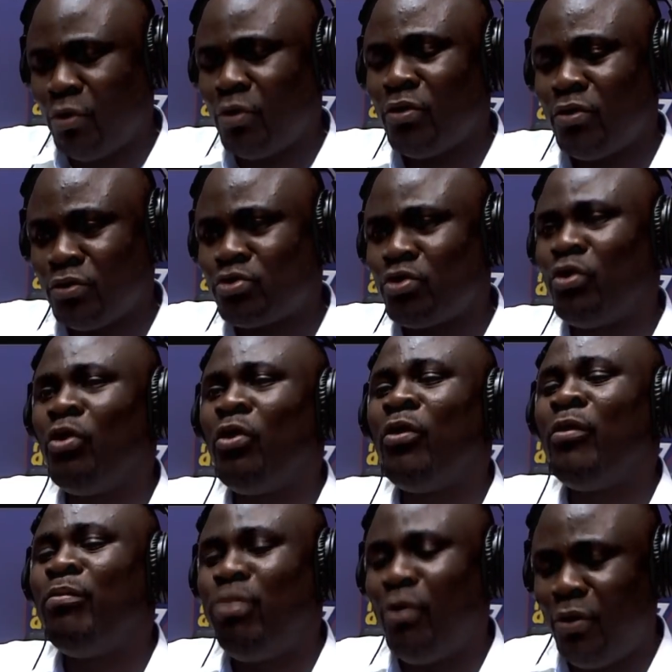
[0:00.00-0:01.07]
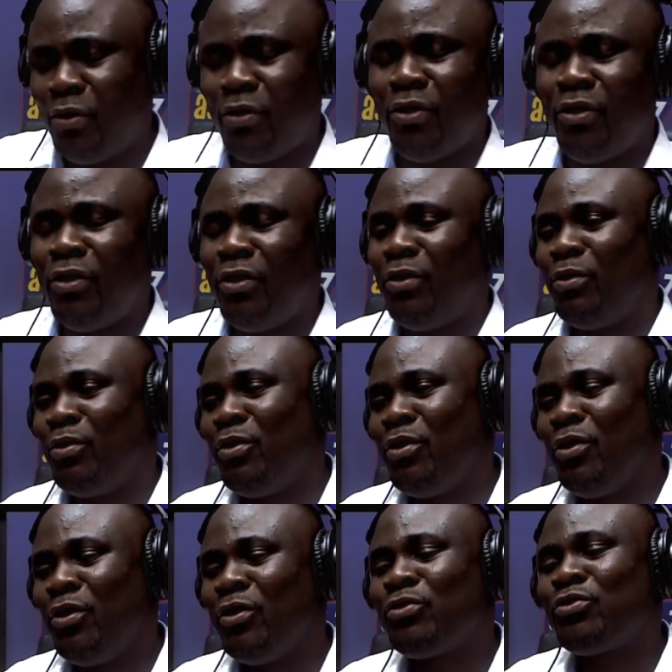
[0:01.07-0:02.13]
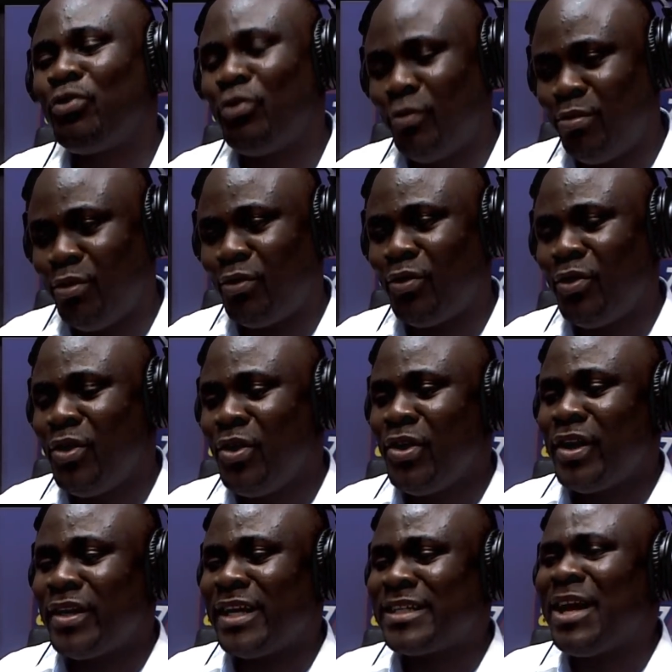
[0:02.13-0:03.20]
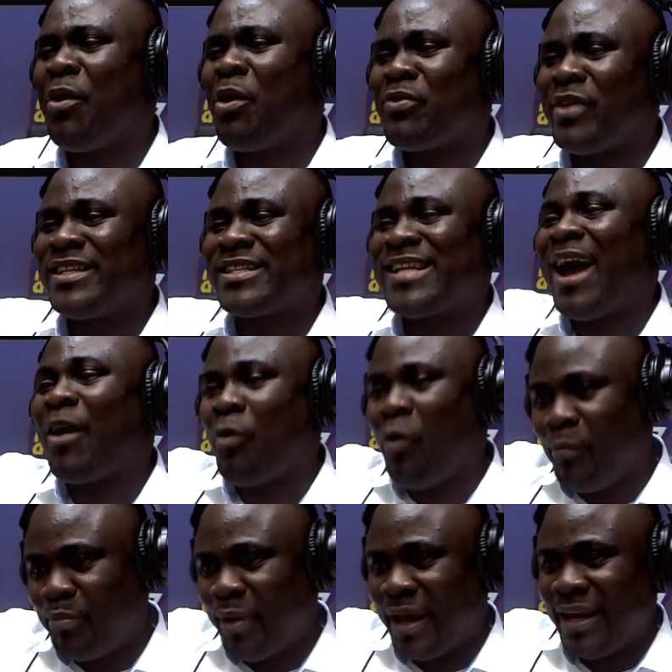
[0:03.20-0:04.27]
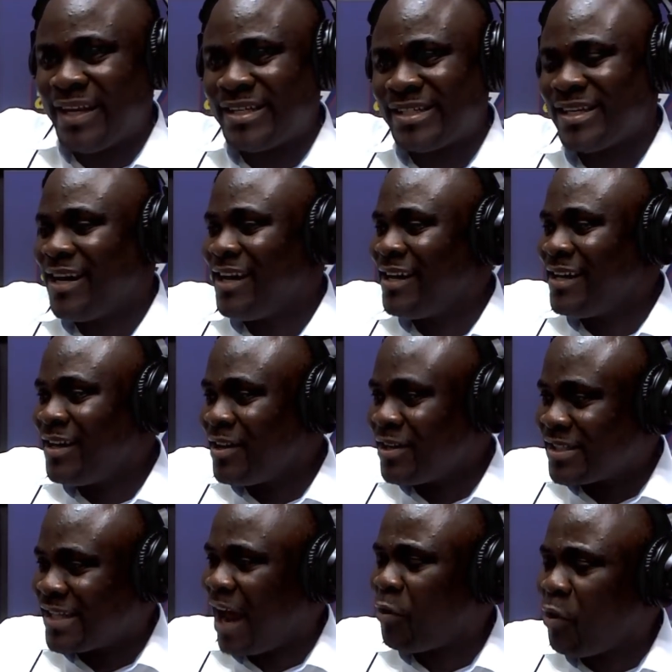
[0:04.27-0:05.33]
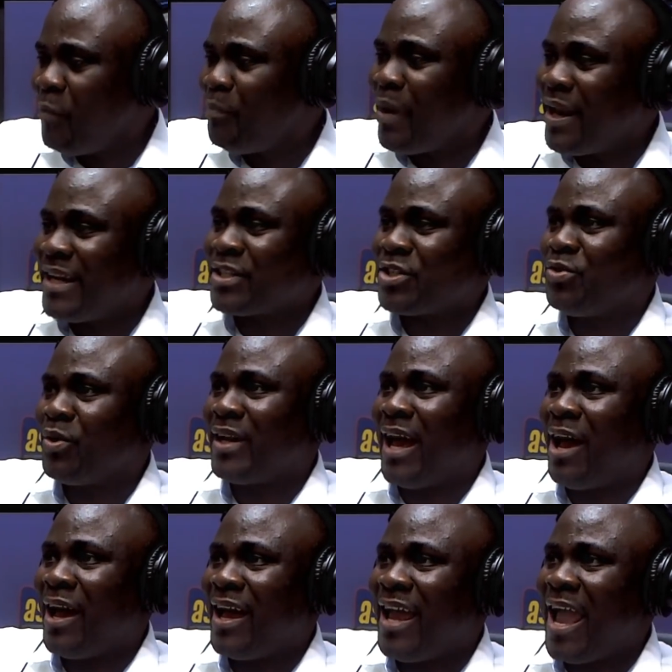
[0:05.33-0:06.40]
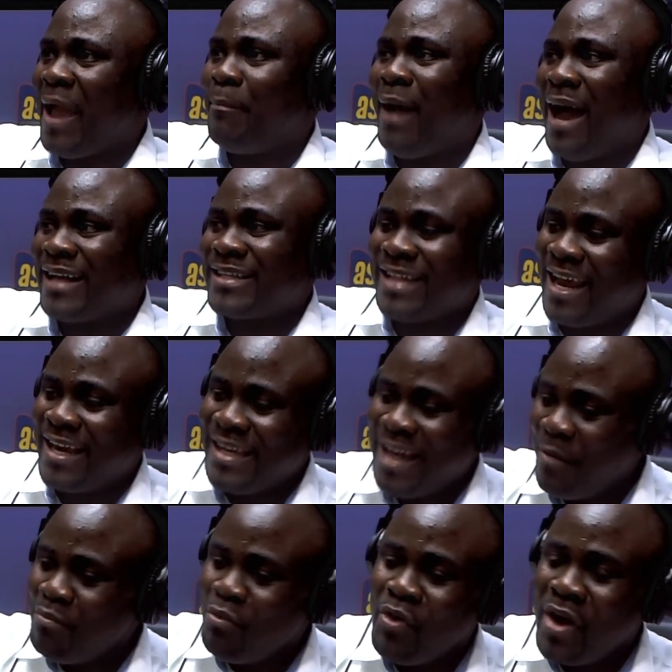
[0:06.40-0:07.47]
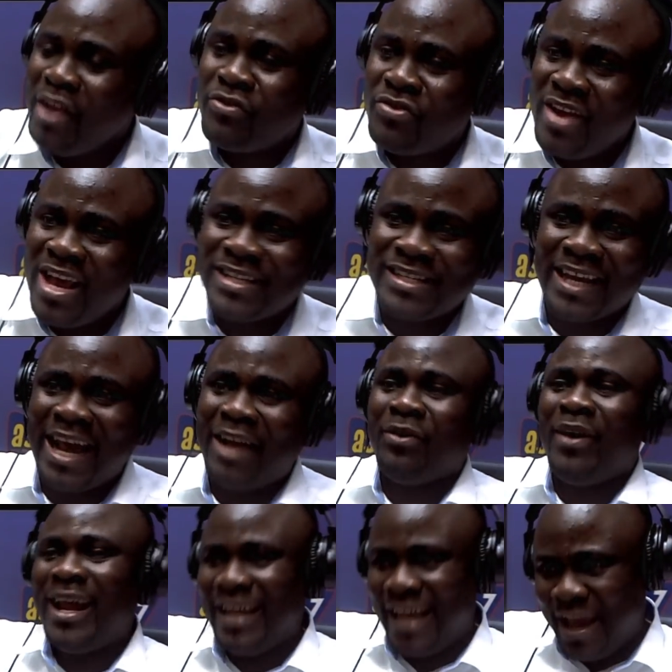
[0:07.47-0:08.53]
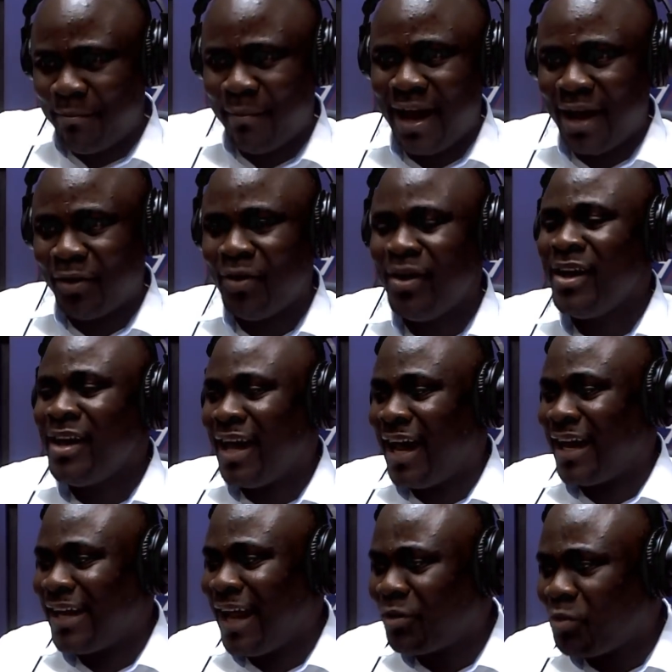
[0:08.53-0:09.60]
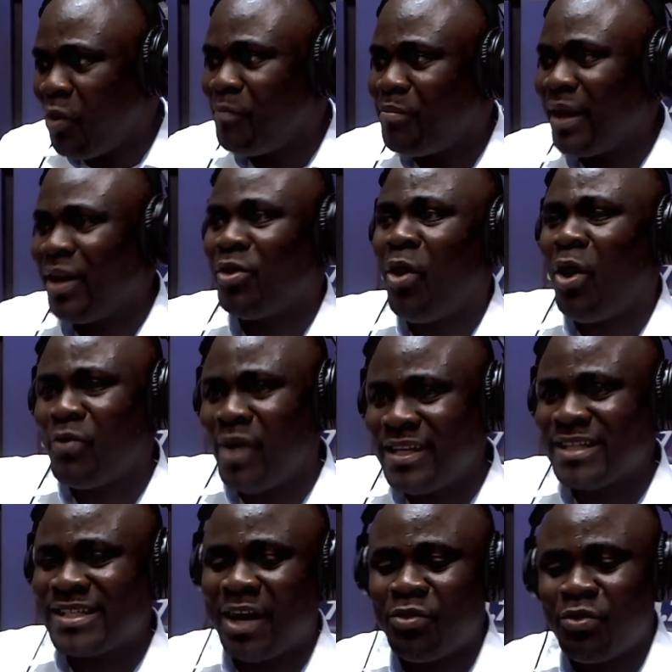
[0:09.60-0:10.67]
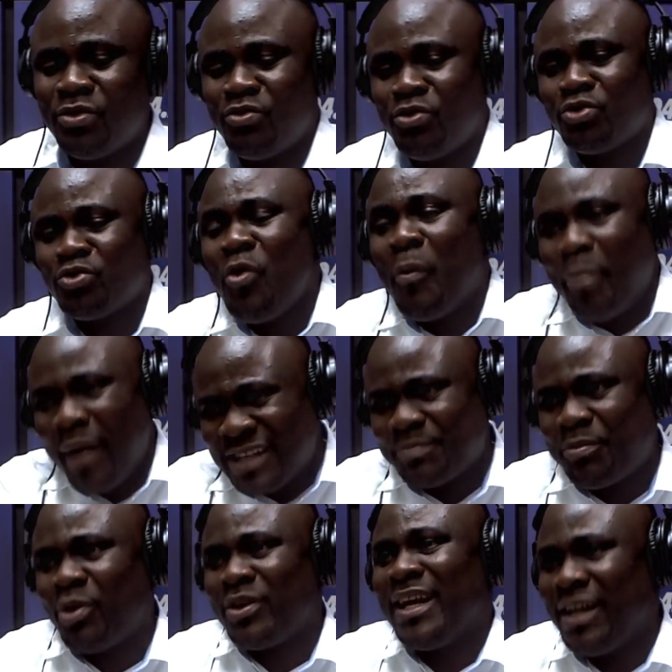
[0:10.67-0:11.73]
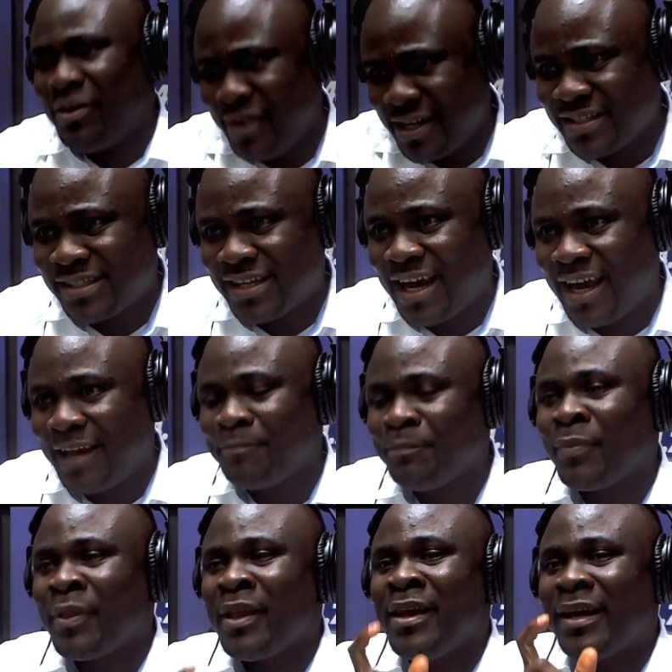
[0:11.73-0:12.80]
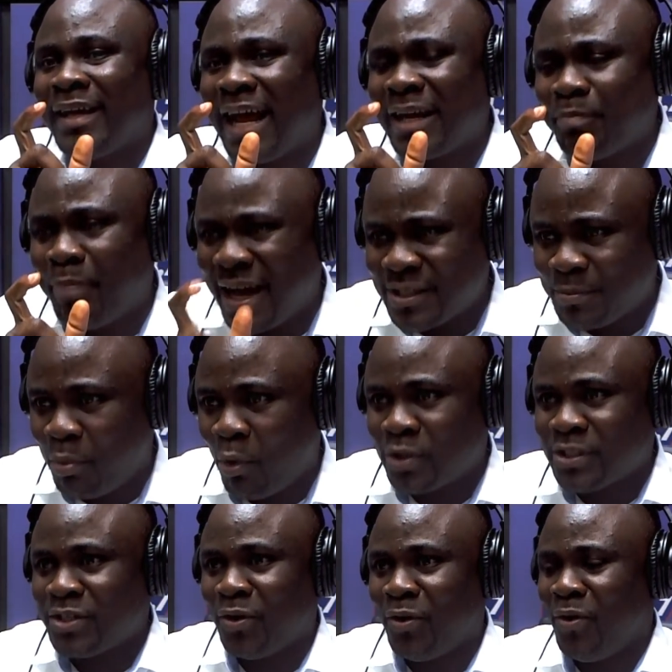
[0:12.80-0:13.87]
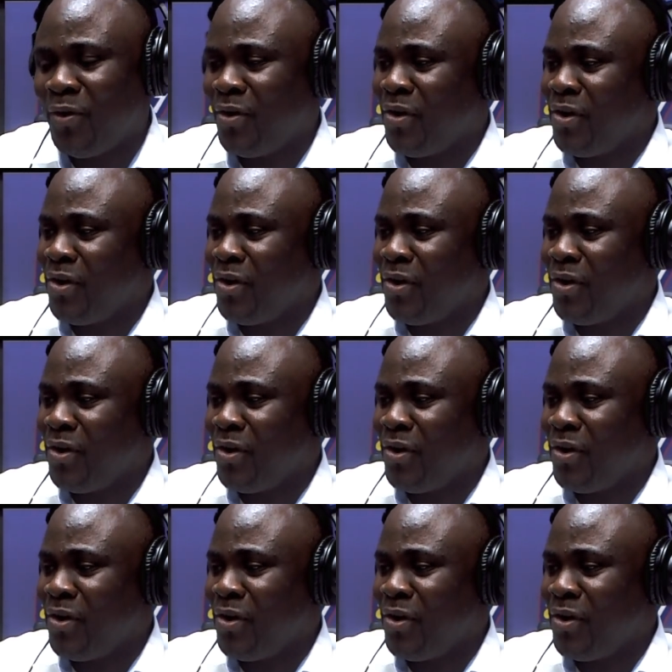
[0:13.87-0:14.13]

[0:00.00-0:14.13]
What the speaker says: say they want another one about. Turbo. Now say or register companies. Sa companies no na Airbus and na mu etuesi kano e de no. And that company no register no you sue passport na they register. That passport no